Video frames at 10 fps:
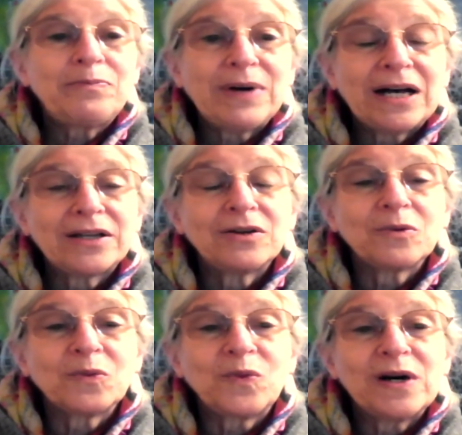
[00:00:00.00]
but
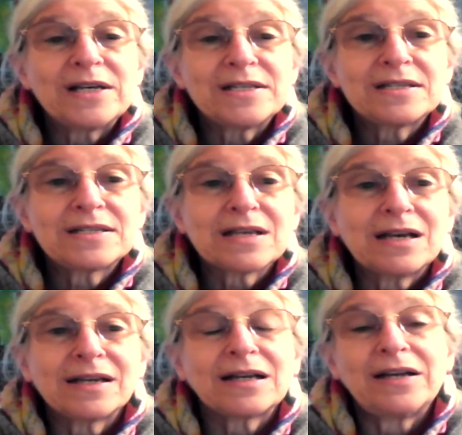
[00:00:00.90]
was
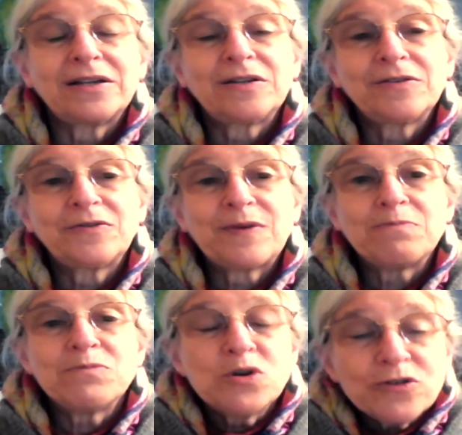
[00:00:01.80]
a kind of
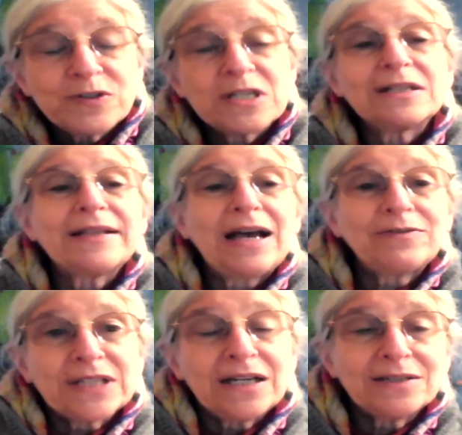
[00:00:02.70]
move to the
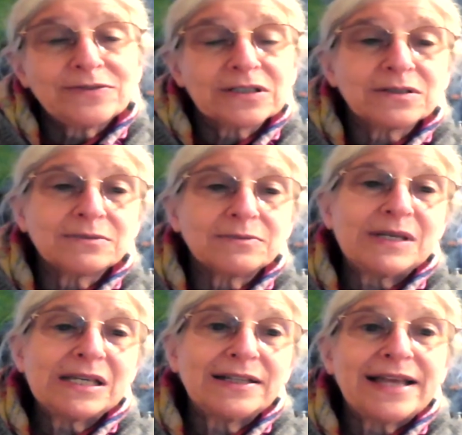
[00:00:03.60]
left after
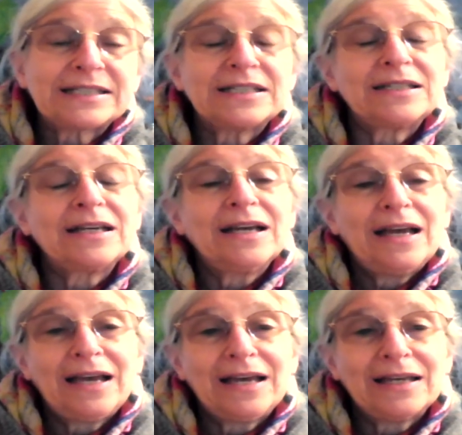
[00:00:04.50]
being elected
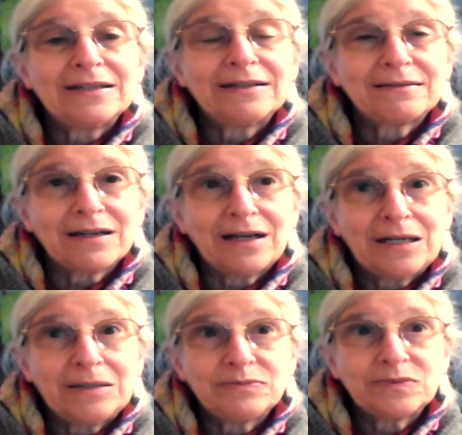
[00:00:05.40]
and
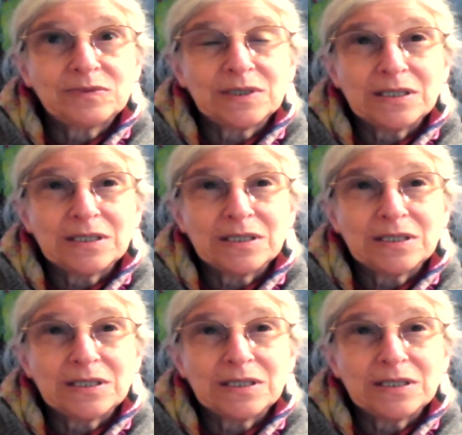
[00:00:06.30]
um,